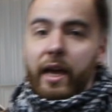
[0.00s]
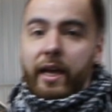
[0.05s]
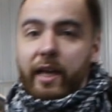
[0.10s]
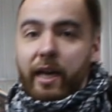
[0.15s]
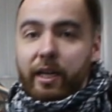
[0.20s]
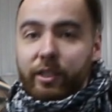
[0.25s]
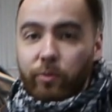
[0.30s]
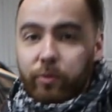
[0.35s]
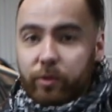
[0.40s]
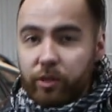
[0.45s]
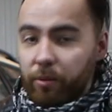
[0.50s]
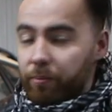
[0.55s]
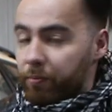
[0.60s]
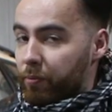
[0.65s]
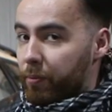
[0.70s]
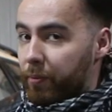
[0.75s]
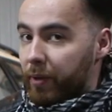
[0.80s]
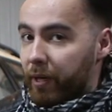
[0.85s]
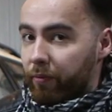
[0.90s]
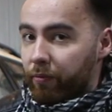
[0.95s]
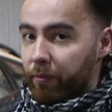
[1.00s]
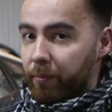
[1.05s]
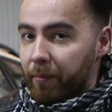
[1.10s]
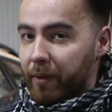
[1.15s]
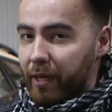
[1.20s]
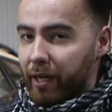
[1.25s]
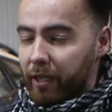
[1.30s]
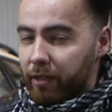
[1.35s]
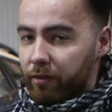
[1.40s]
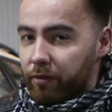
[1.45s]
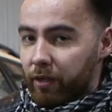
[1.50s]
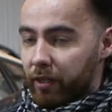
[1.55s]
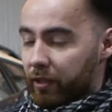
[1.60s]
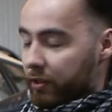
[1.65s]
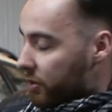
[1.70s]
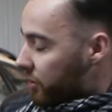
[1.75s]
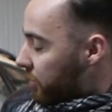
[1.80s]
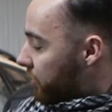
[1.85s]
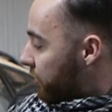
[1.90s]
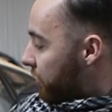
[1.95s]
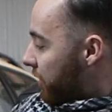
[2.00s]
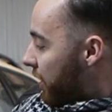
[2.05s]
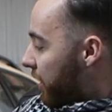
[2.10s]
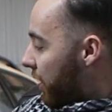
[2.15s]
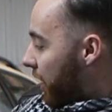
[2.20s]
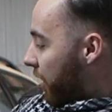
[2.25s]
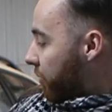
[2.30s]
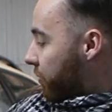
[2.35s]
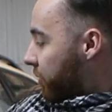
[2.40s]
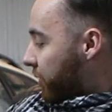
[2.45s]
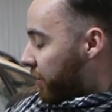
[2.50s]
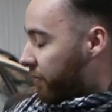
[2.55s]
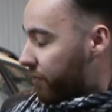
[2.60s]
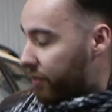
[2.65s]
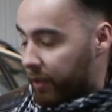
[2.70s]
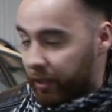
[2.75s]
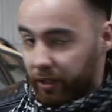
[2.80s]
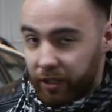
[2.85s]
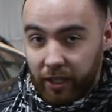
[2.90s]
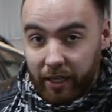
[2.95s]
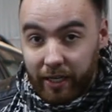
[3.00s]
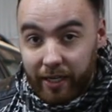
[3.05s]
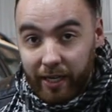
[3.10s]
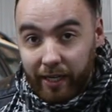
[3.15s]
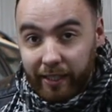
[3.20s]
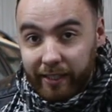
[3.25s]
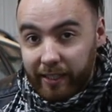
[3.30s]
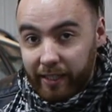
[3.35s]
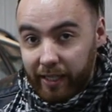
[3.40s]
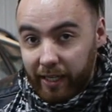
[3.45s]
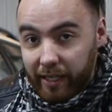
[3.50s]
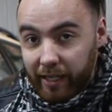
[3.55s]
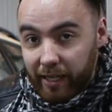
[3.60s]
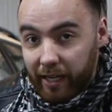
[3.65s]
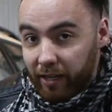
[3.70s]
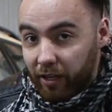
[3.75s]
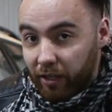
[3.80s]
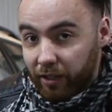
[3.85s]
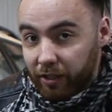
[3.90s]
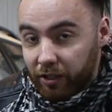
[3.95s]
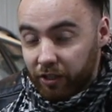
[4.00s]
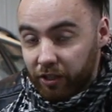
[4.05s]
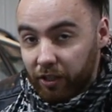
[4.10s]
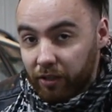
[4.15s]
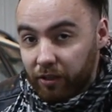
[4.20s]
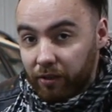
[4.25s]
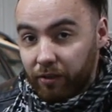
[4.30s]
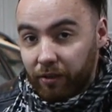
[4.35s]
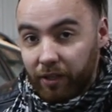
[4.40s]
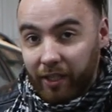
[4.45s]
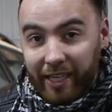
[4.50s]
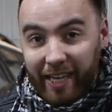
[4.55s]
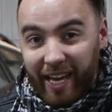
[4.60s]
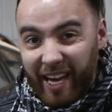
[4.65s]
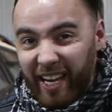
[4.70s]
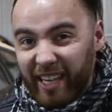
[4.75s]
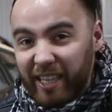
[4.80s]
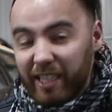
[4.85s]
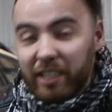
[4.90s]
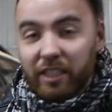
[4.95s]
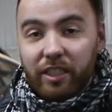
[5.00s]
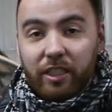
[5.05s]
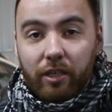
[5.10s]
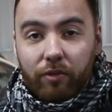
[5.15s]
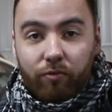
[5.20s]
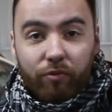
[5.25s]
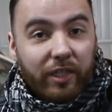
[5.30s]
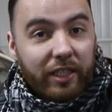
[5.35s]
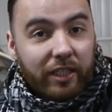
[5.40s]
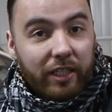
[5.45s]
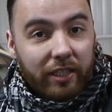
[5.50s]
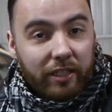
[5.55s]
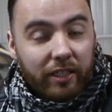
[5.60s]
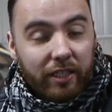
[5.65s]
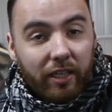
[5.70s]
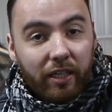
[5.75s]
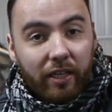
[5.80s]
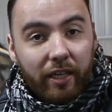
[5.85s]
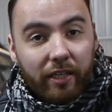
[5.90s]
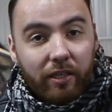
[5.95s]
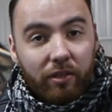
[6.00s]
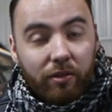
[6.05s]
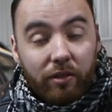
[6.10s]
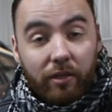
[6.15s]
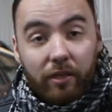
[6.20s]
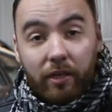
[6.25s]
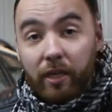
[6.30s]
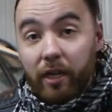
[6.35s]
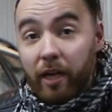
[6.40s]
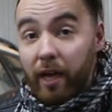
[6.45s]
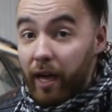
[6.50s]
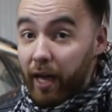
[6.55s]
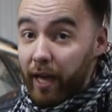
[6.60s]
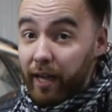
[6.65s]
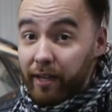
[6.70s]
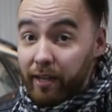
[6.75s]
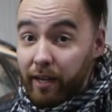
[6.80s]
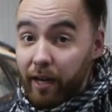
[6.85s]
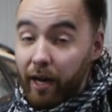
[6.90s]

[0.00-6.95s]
Hey guys, what's up? Ruben here from Midnight Garage. Today I will give this nineteen eighty-eight Honda Shuttle the eighties recessed tail light loop, and